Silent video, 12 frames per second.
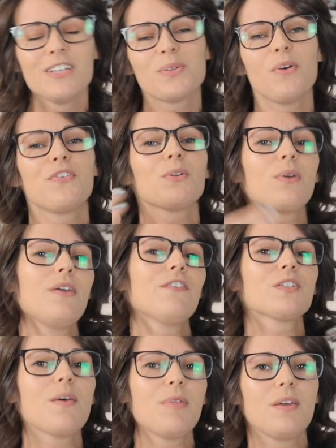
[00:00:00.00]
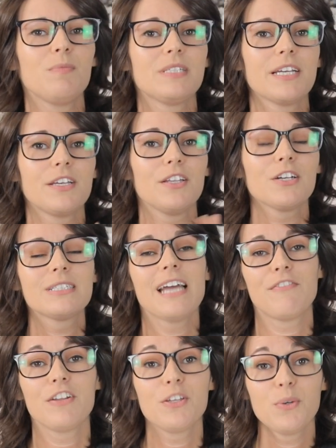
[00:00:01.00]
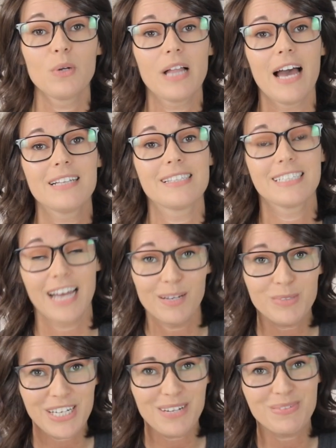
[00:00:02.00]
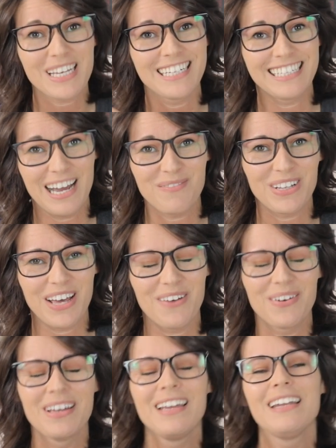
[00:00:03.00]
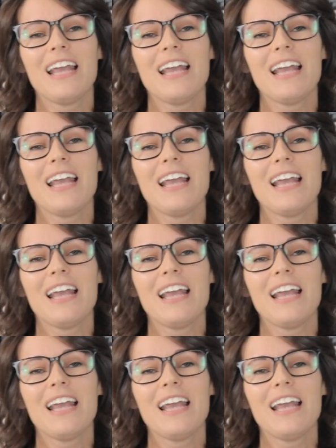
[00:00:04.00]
So if you're looking for something in particular, definitely utilize the timestamps down below.